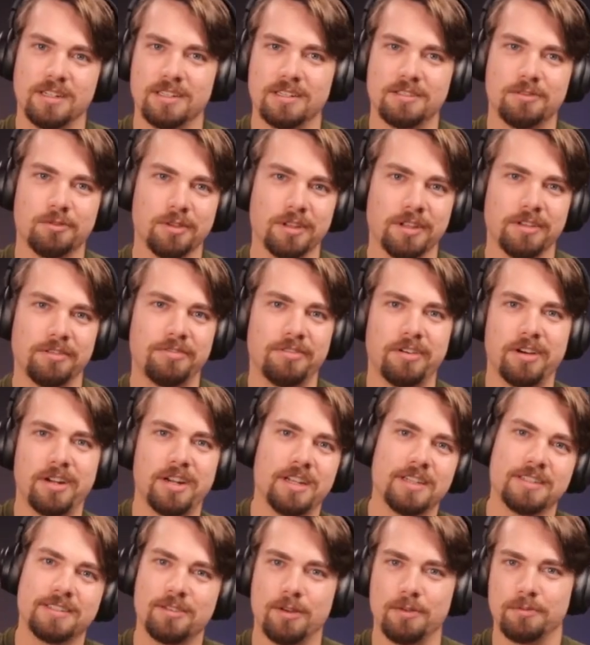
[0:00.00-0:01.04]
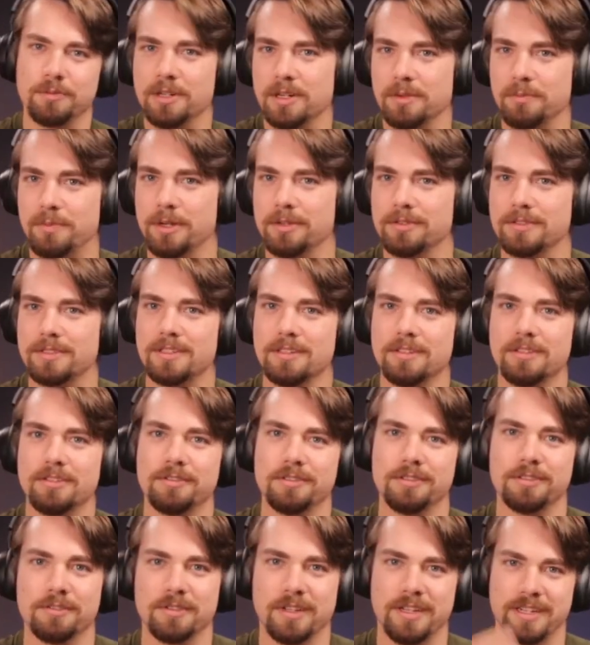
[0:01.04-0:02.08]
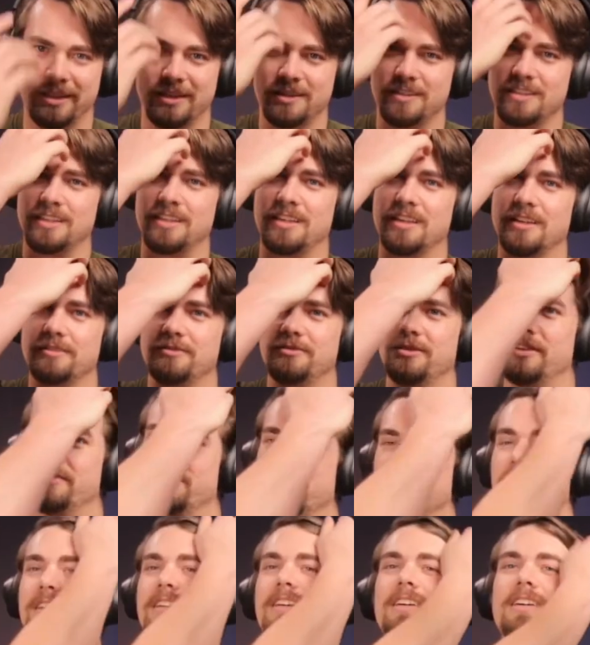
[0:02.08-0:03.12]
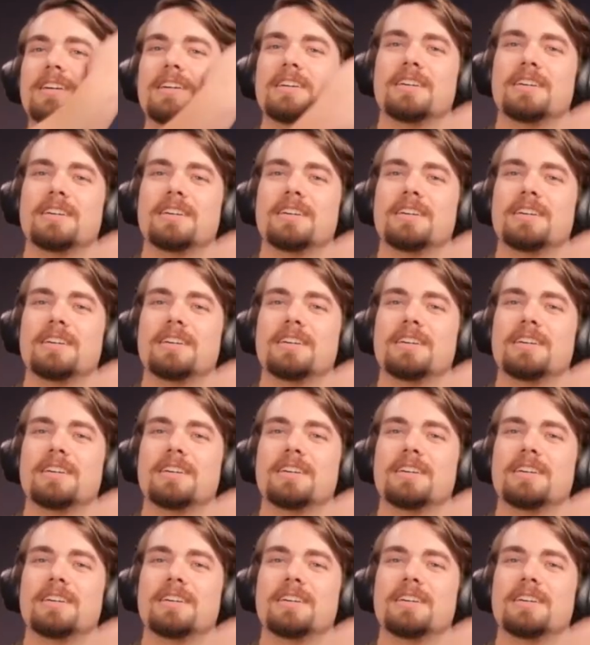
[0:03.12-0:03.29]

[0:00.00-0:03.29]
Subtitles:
it and it's really funny, so I'm going to post a little like GIF of it.